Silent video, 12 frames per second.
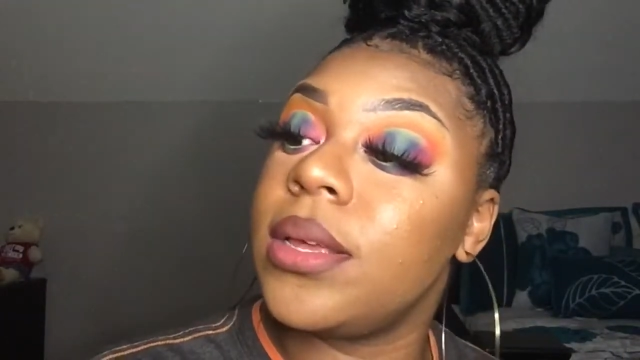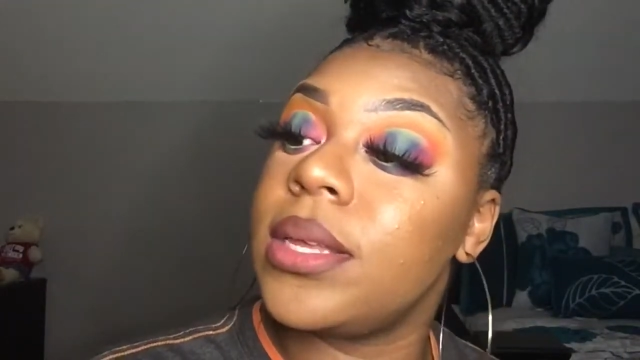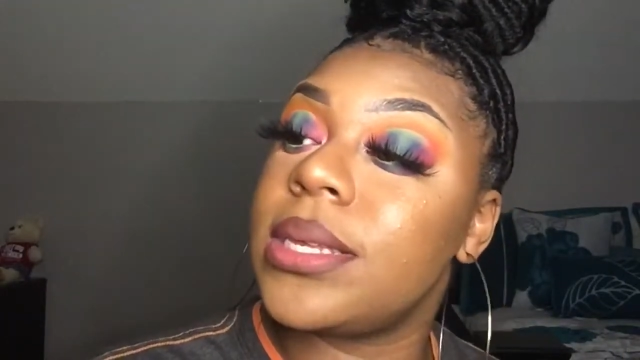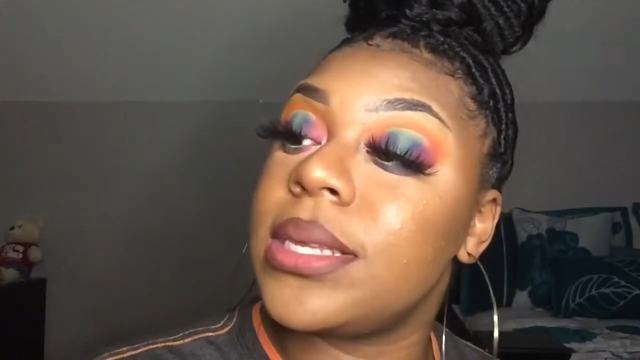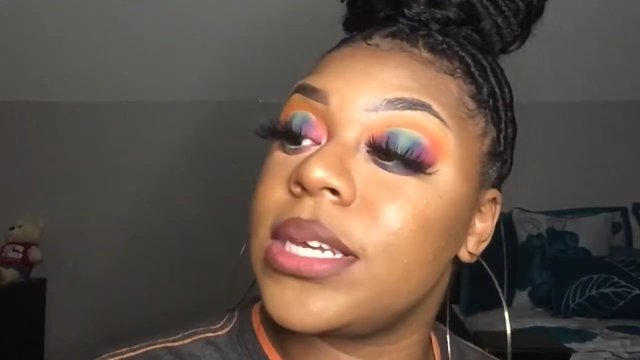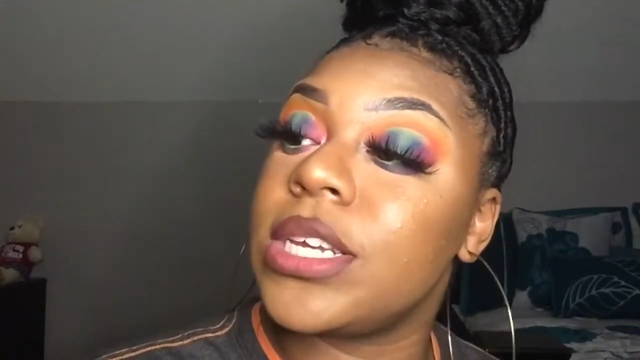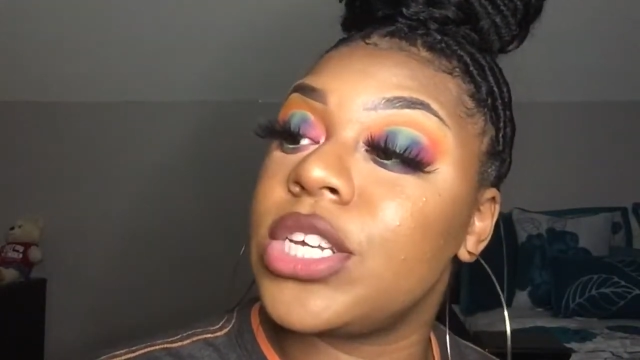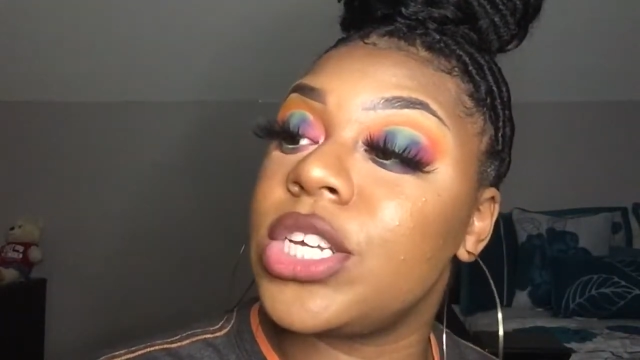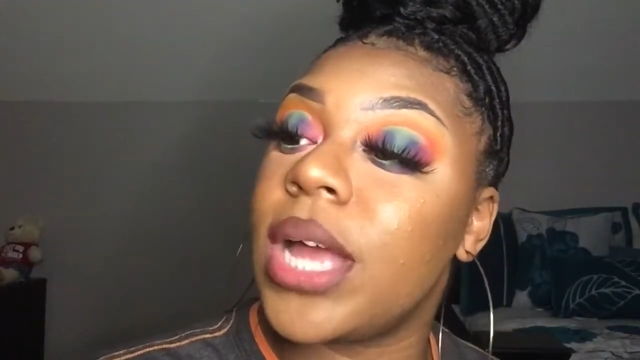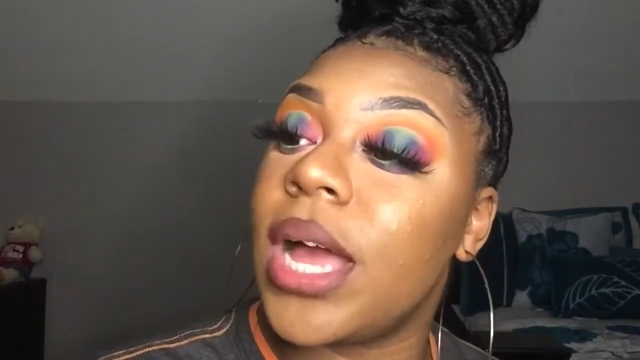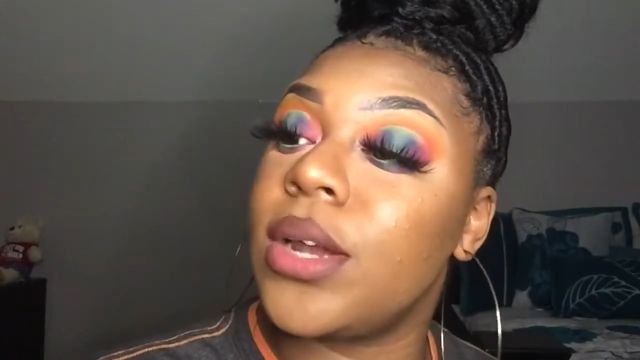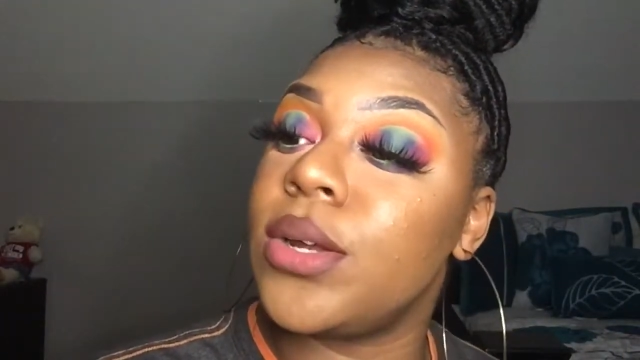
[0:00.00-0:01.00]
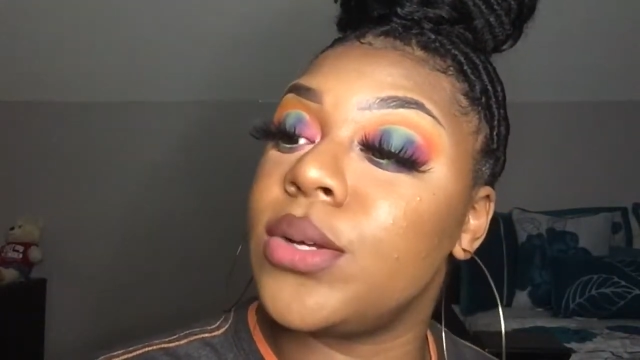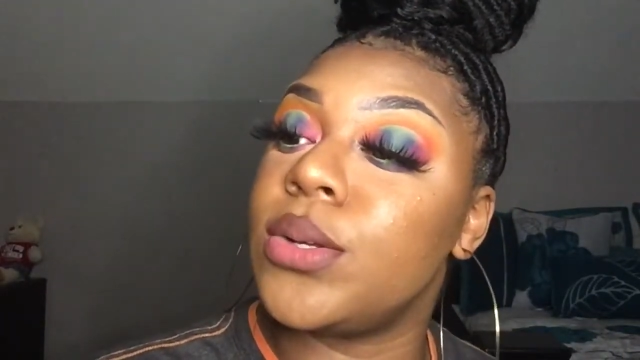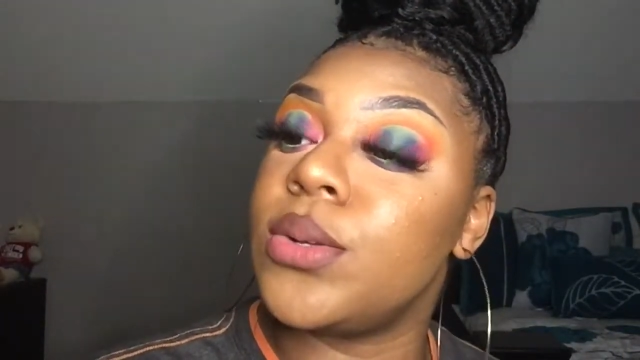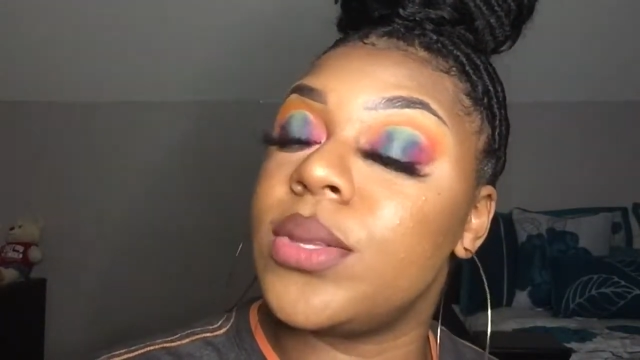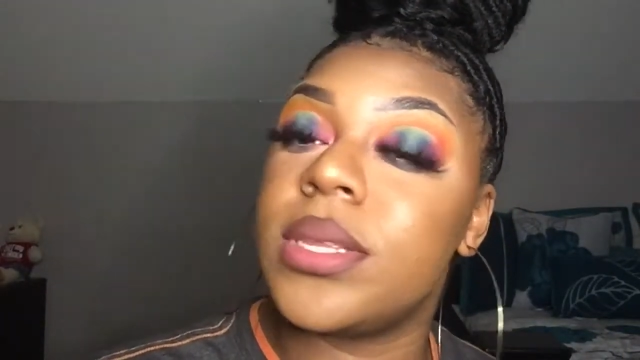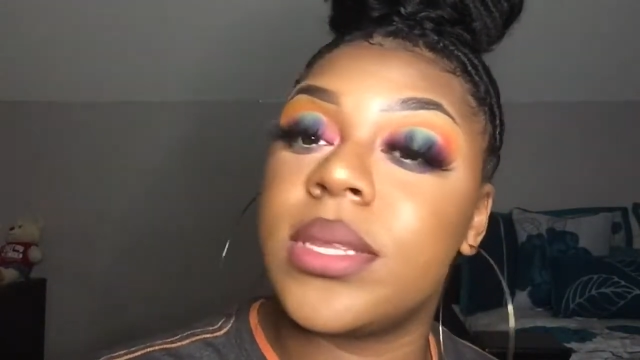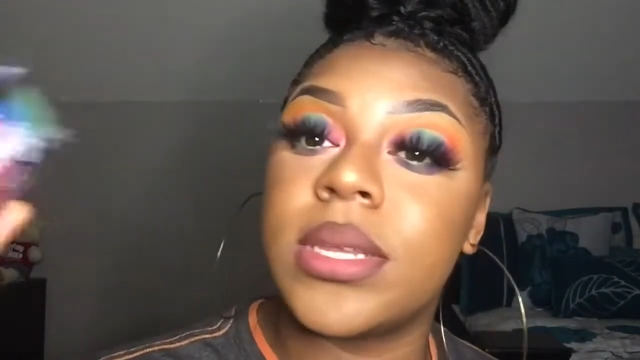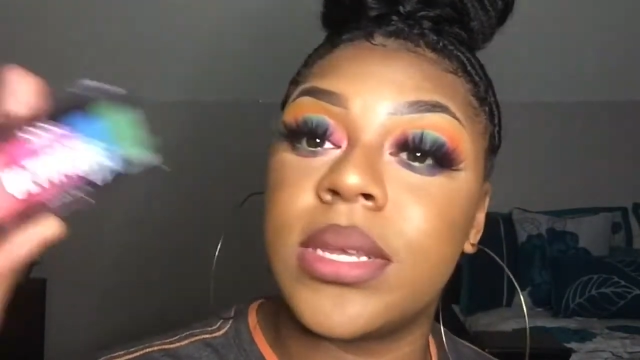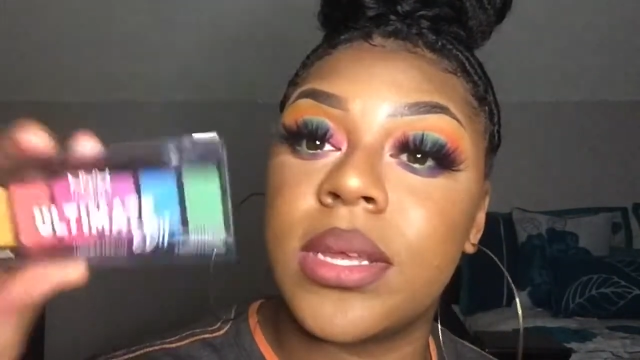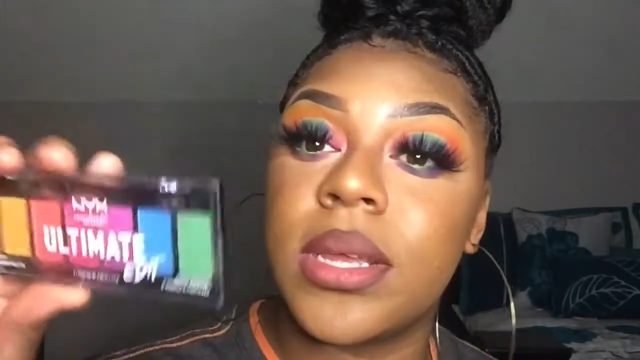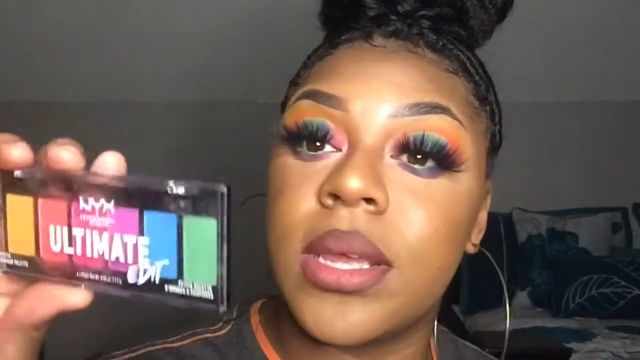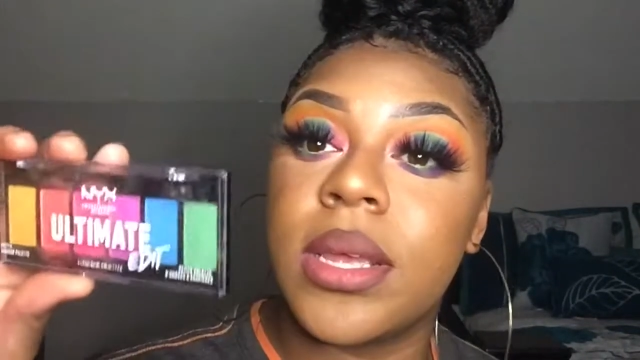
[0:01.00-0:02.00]
6 shadows,
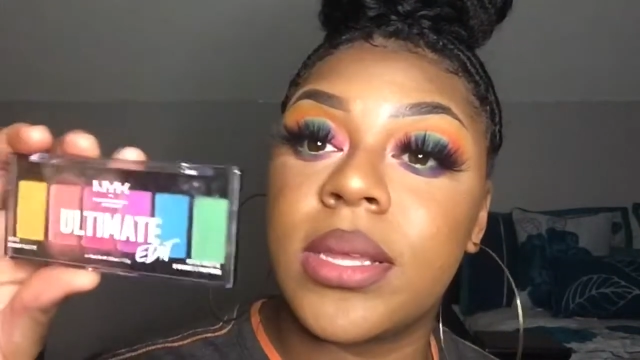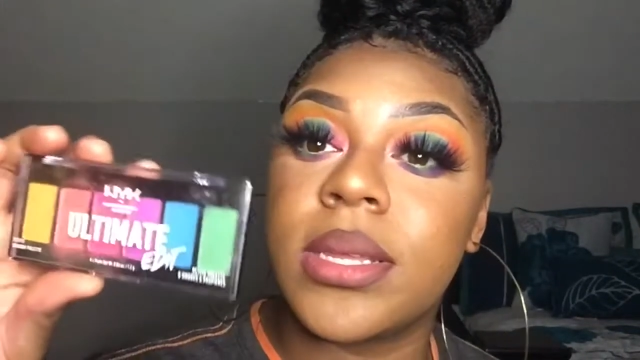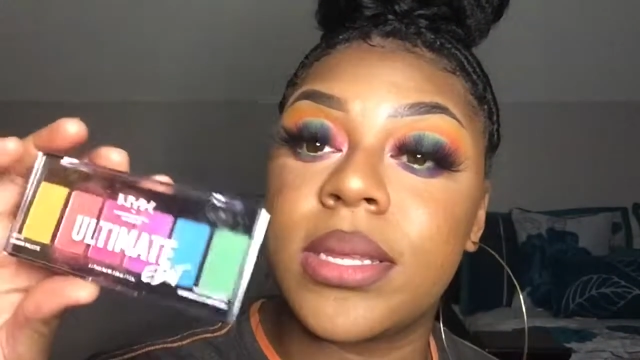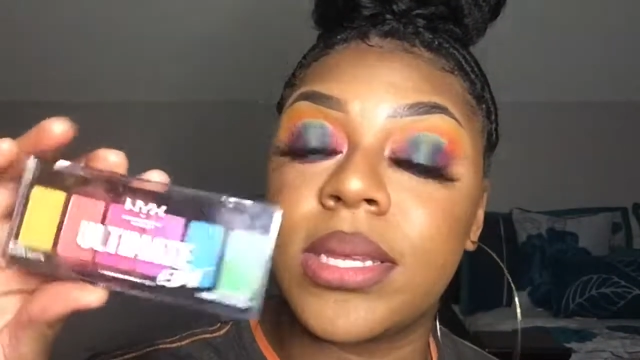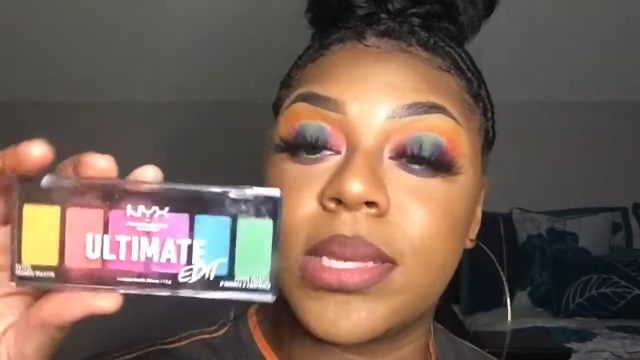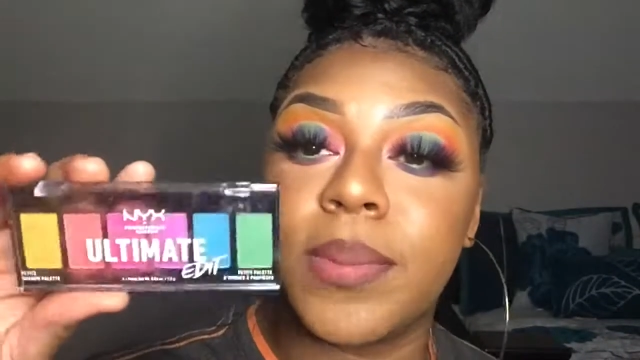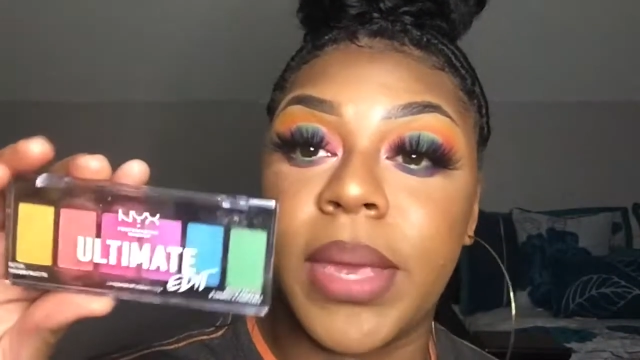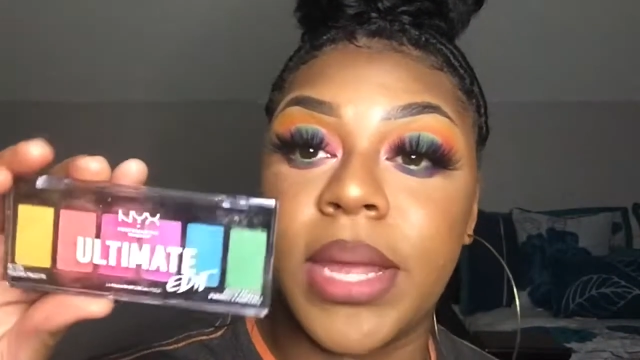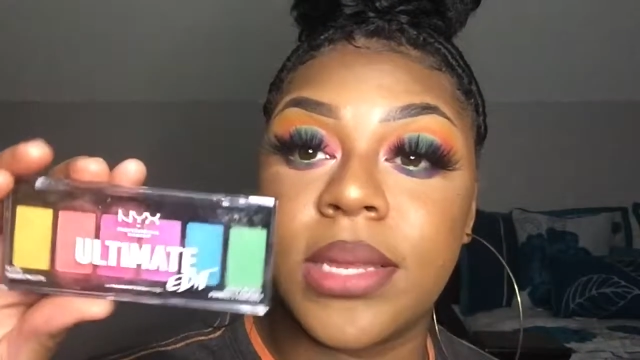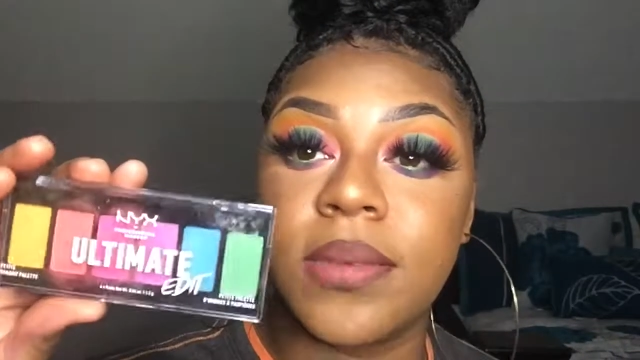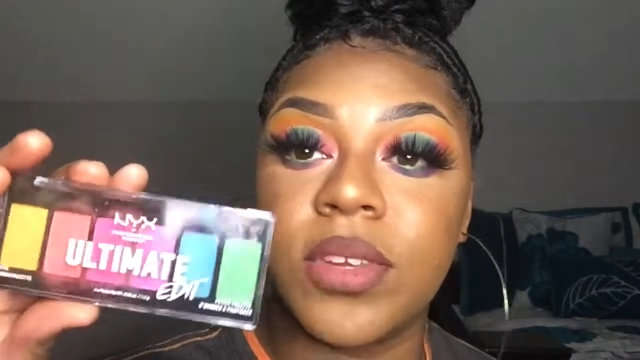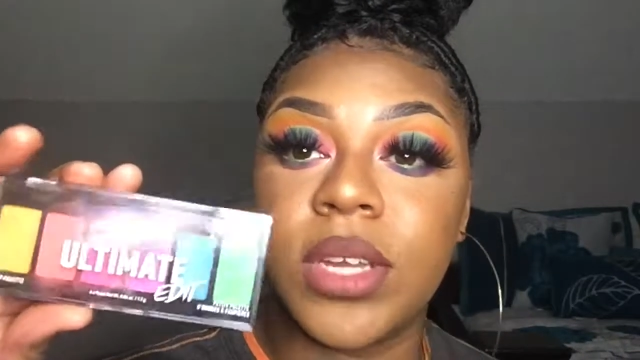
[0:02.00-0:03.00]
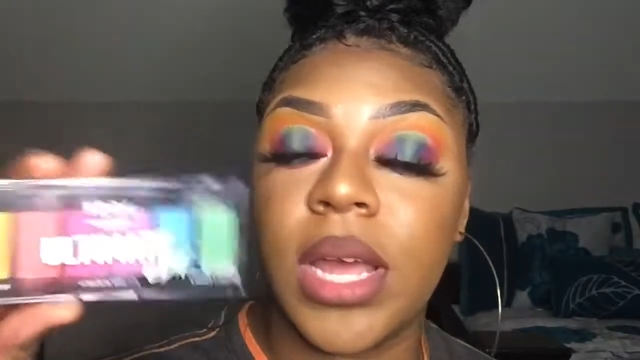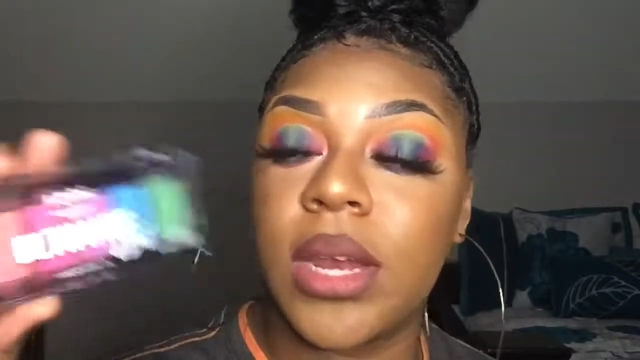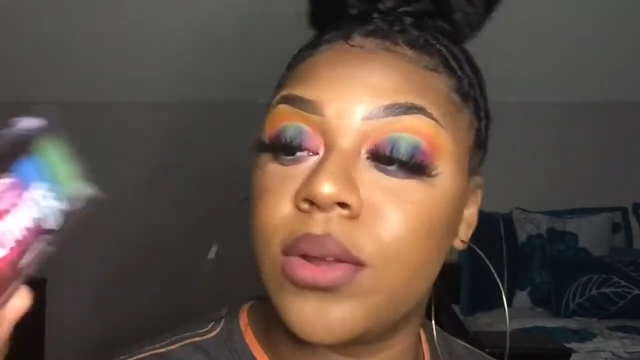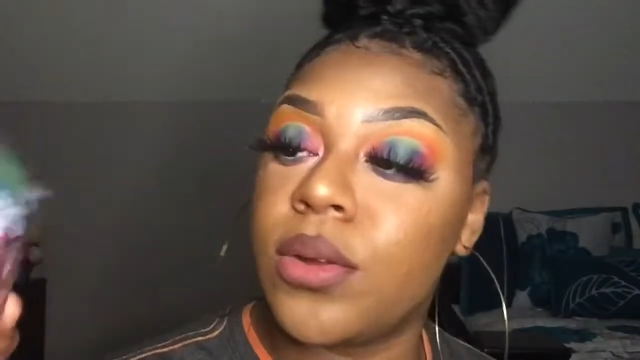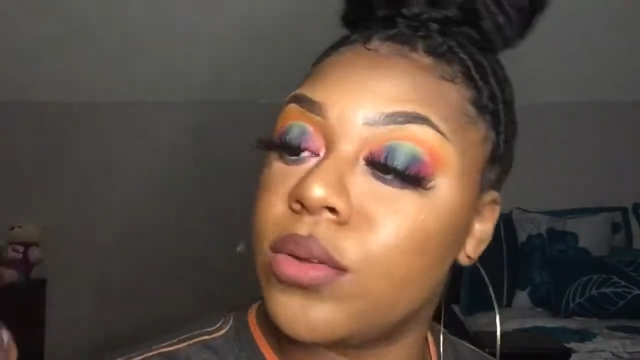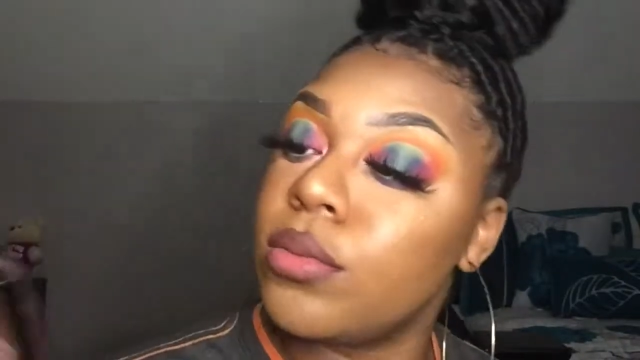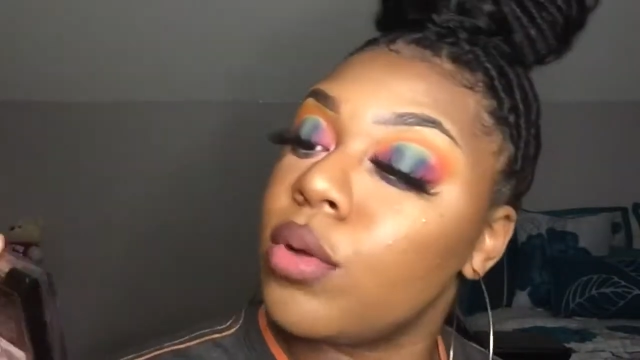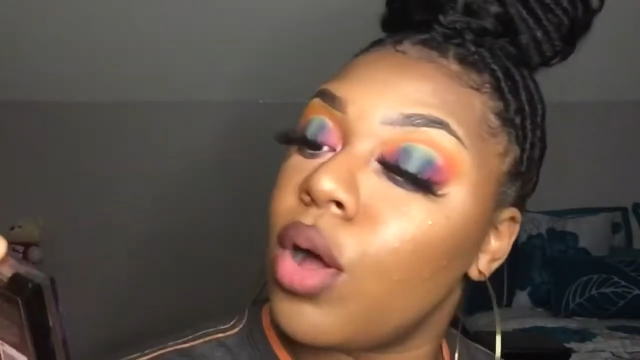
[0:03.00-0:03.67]
6 pans of shadow,